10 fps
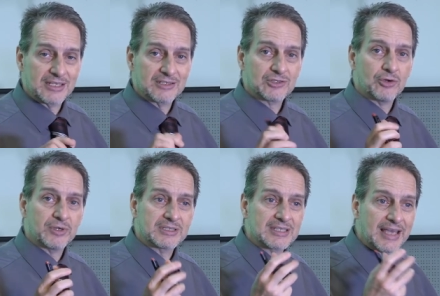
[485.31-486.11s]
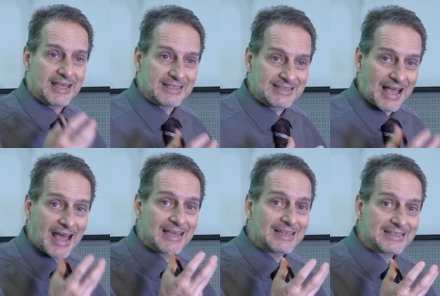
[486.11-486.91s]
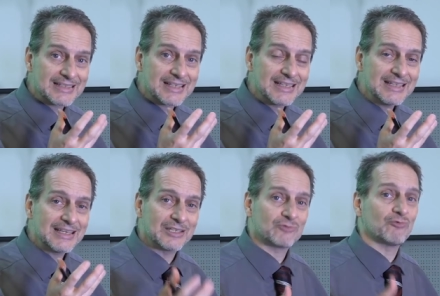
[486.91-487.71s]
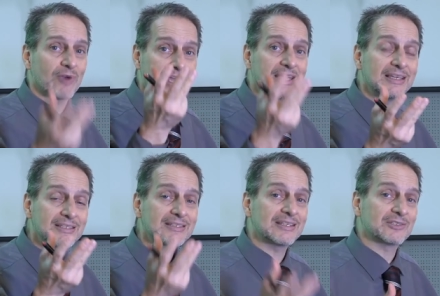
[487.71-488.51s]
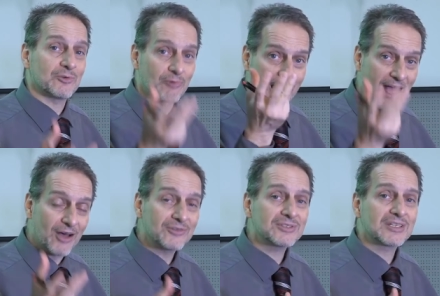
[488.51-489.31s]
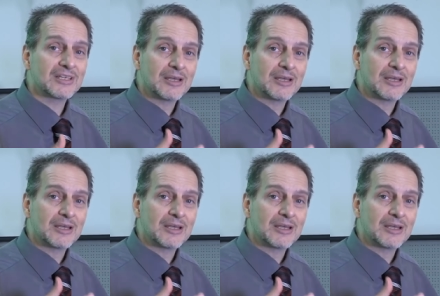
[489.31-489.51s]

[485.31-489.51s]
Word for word: So, it's anxiety is raised, is aroused.